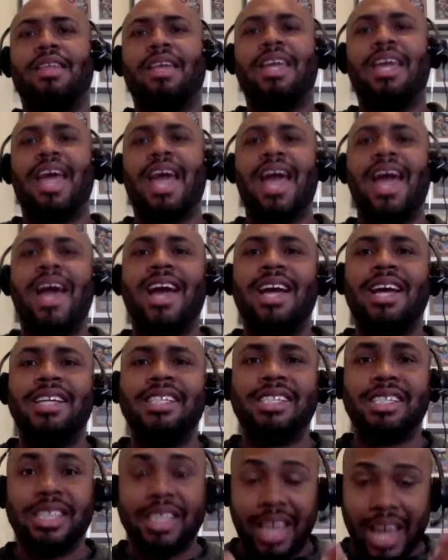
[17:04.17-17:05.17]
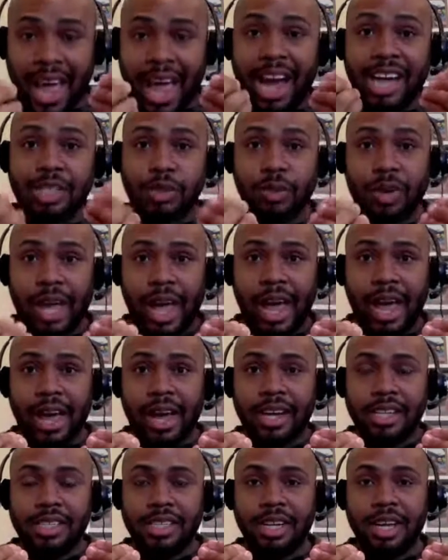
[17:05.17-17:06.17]
the actual
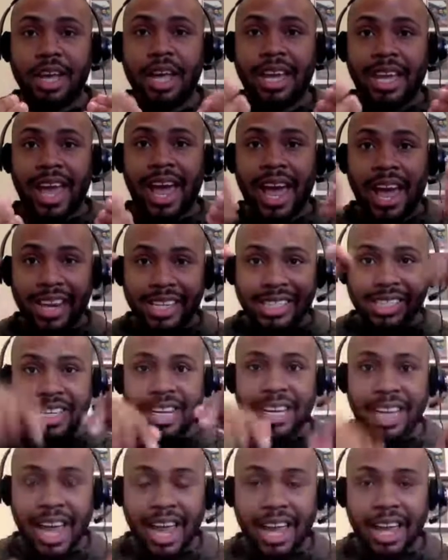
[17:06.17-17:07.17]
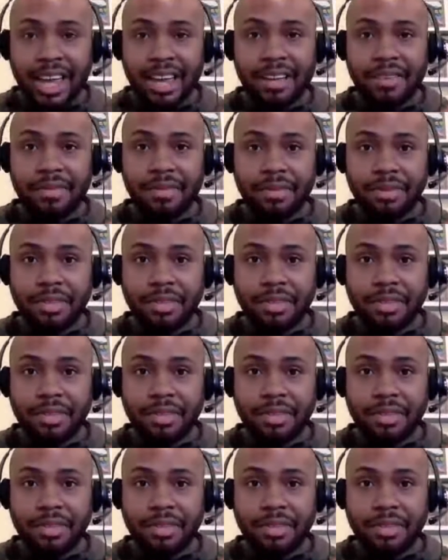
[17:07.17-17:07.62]
cash today